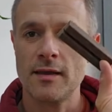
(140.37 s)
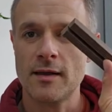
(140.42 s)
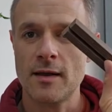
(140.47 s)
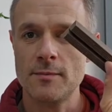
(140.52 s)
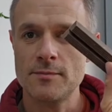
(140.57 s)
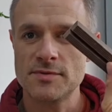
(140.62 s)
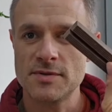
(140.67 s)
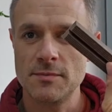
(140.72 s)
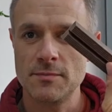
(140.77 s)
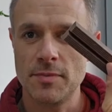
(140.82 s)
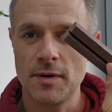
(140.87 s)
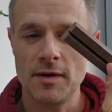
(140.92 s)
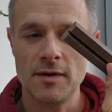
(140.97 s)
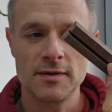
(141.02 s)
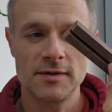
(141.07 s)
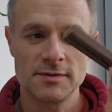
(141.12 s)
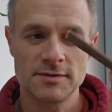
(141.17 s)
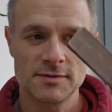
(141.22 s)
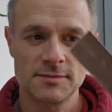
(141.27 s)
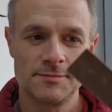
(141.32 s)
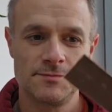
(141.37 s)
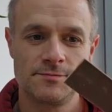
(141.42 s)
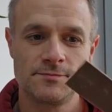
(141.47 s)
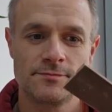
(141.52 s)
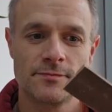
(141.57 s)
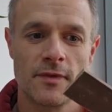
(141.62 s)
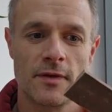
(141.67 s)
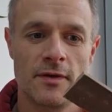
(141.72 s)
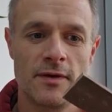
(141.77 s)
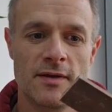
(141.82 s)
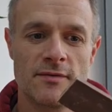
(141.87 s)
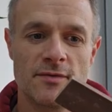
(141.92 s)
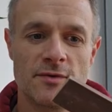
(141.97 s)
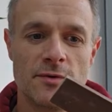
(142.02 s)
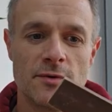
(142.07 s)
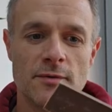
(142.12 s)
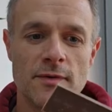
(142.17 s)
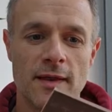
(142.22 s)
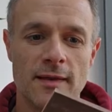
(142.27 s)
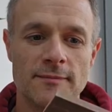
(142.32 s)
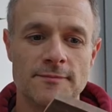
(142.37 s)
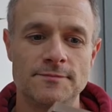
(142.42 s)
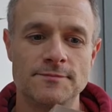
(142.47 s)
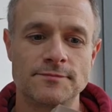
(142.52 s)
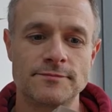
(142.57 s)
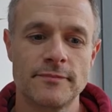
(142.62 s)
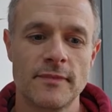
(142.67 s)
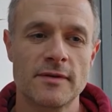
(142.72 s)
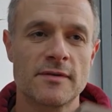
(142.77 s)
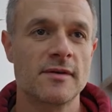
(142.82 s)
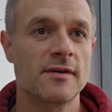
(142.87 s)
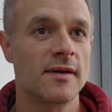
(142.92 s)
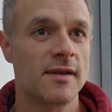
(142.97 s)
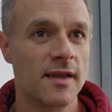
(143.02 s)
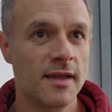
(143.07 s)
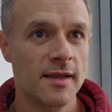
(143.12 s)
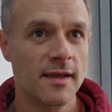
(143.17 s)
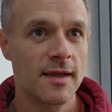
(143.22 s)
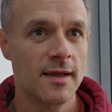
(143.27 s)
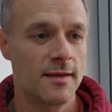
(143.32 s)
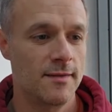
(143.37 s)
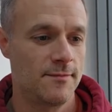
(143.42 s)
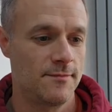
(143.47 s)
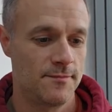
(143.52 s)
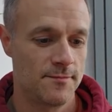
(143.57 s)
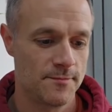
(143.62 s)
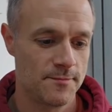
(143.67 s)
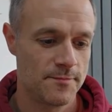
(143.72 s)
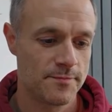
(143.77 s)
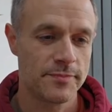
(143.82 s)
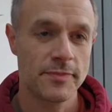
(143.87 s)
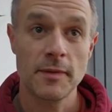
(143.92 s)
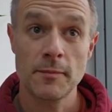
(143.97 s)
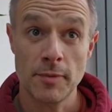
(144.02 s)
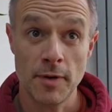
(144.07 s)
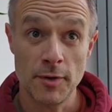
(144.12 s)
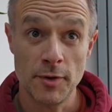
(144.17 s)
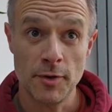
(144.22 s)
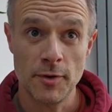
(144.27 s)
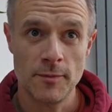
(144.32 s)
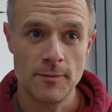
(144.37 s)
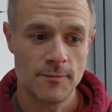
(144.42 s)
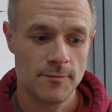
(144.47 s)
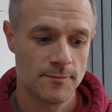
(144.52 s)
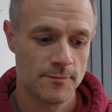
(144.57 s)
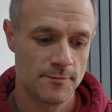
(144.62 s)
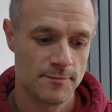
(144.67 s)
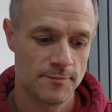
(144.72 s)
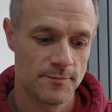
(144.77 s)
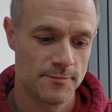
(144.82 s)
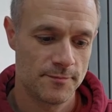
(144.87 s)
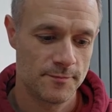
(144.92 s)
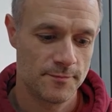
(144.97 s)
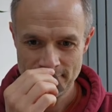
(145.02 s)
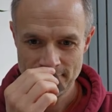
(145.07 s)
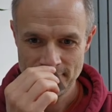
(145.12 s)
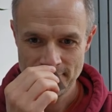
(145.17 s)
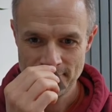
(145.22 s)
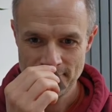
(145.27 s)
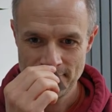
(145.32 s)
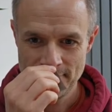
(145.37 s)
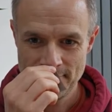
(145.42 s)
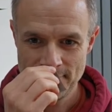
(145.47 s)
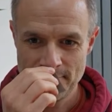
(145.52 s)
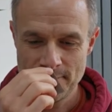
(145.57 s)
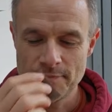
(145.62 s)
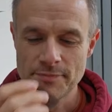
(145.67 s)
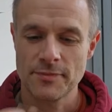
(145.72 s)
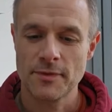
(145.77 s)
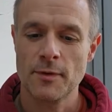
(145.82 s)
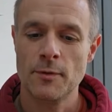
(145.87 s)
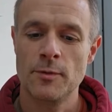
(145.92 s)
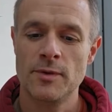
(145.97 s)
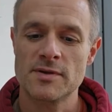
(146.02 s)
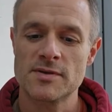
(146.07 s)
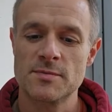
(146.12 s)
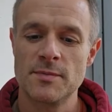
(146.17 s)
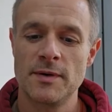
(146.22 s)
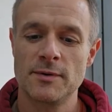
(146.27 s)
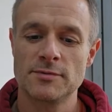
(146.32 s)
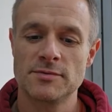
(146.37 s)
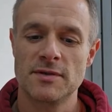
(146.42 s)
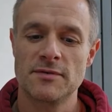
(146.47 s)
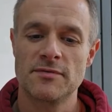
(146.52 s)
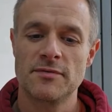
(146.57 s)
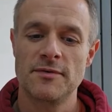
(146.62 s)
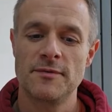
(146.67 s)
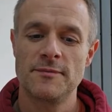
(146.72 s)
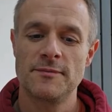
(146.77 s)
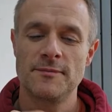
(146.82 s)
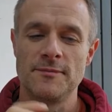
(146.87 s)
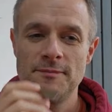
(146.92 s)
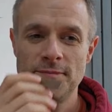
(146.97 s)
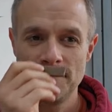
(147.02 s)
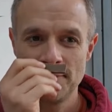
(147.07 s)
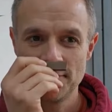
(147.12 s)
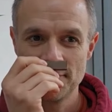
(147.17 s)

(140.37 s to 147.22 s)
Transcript: It comes in bars. I never knew that. It's like a Kit Kat, but not. Oh, it smells different.